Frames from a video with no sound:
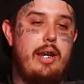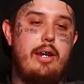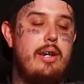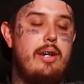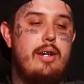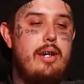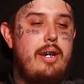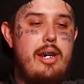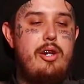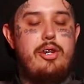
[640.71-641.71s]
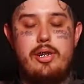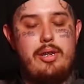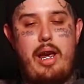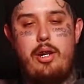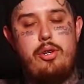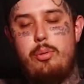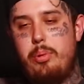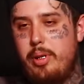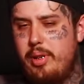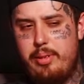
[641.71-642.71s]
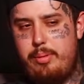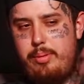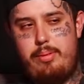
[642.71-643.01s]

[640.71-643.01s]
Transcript: and he's just like super.